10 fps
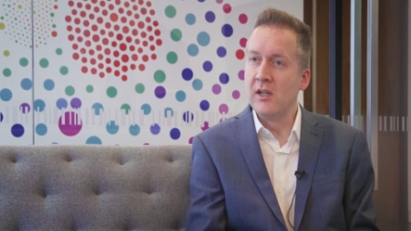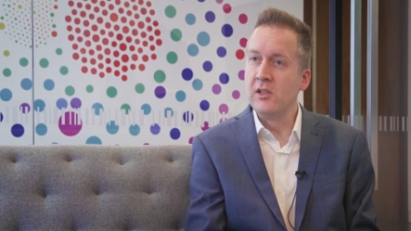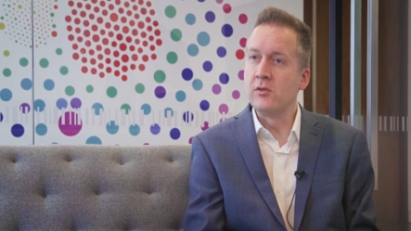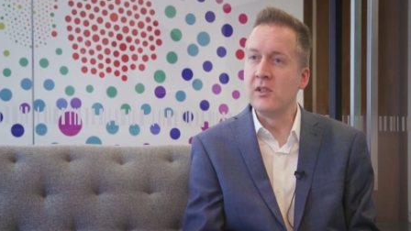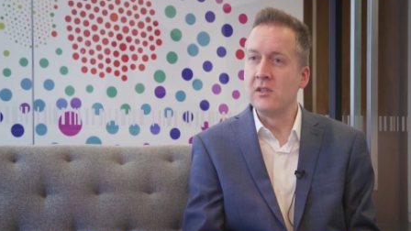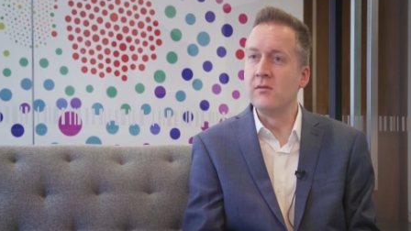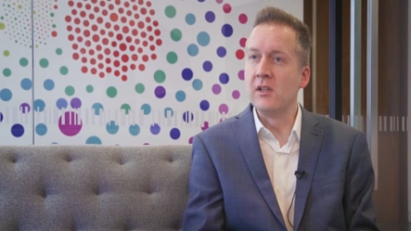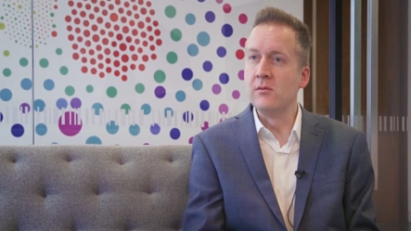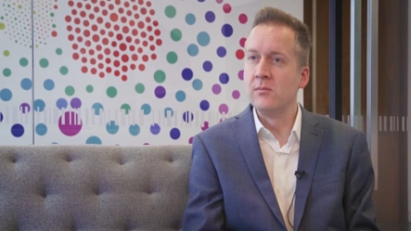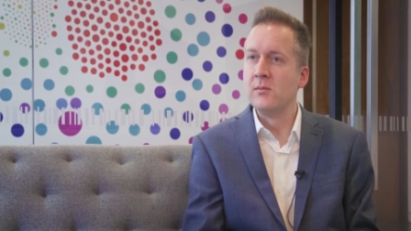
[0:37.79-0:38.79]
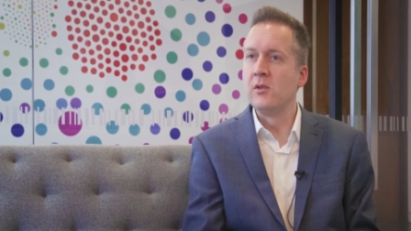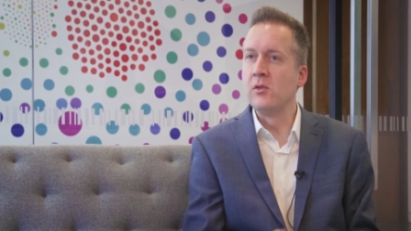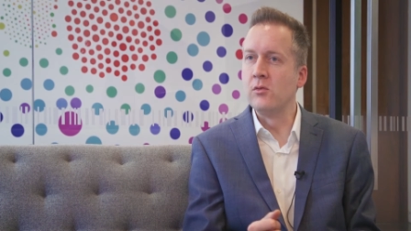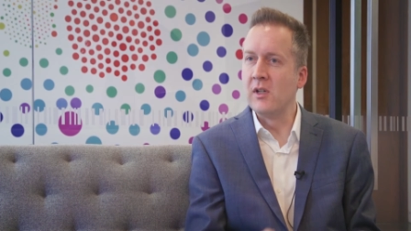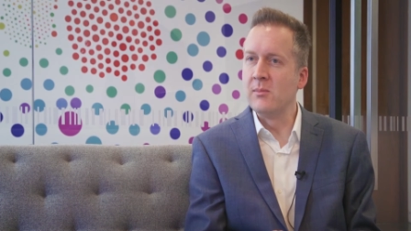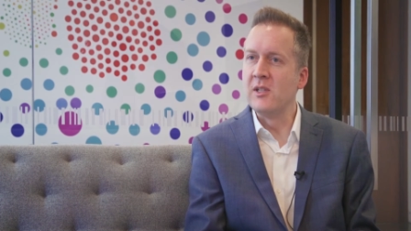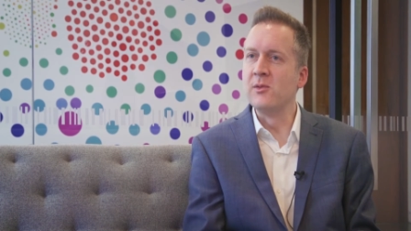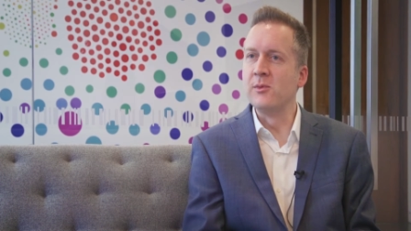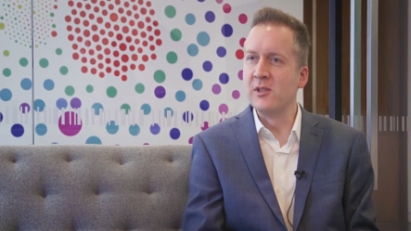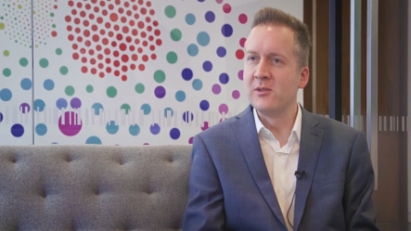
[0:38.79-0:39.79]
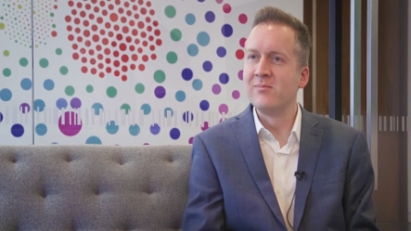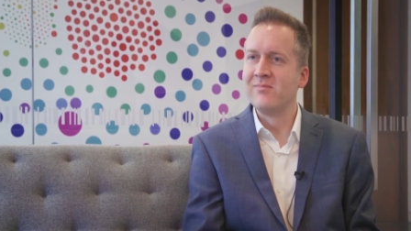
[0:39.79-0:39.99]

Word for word: registering to vote. Great piece of work.